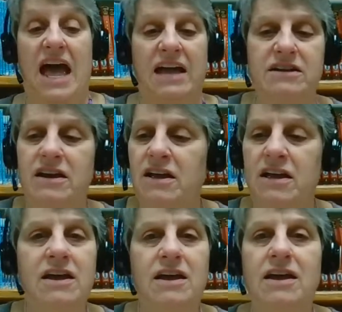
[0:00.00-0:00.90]
that.
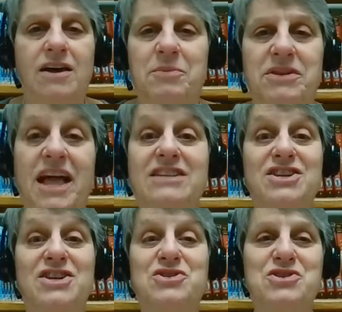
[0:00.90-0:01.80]
But that's
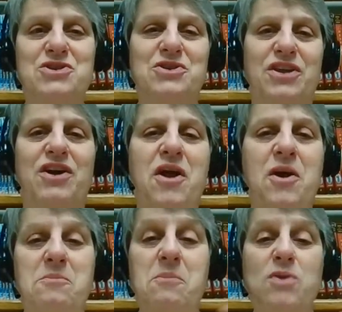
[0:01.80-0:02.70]
neither here nor there.
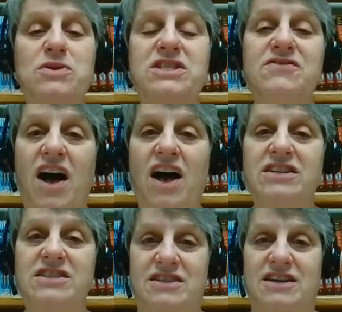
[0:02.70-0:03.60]
Most of
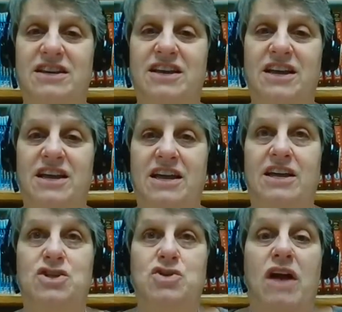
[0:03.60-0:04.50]
us
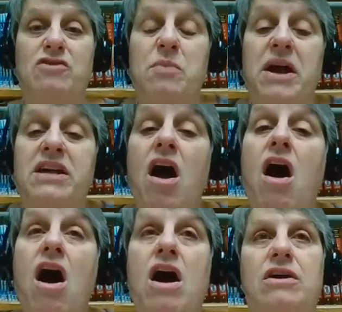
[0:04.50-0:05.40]
travel by
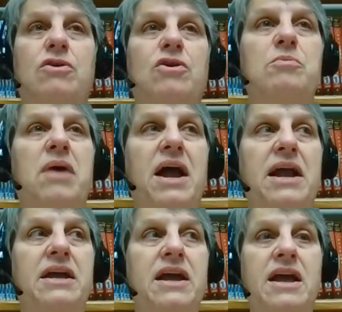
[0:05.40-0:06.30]
car or
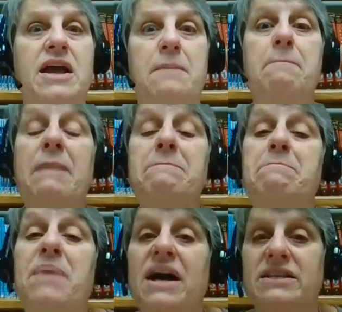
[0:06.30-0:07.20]
by by
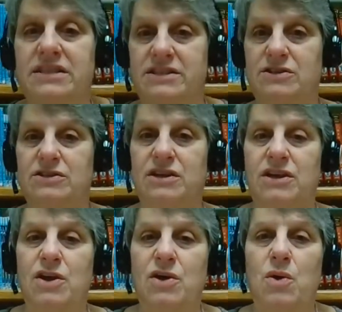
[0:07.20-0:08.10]
bus
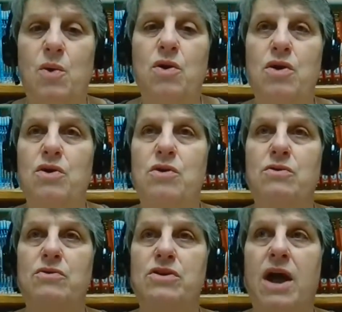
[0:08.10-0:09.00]

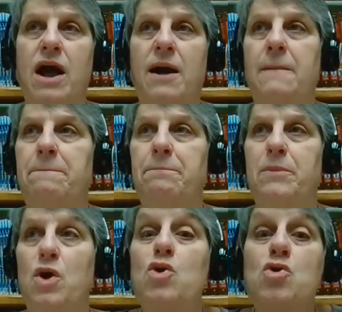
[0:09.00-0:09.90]
or um,
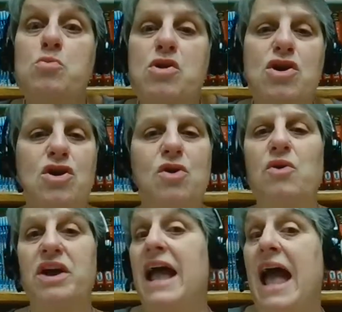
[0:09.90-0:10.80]
Uber
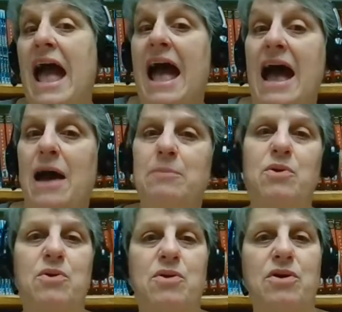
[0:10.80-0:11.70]
or cab
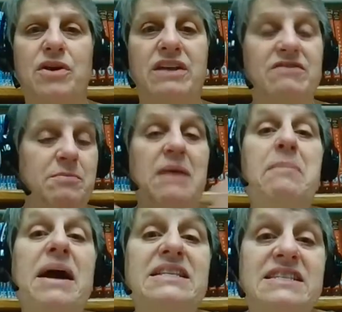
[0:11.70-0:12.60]
or even by
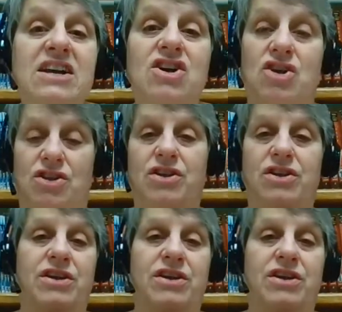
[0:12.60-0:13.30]
bicycle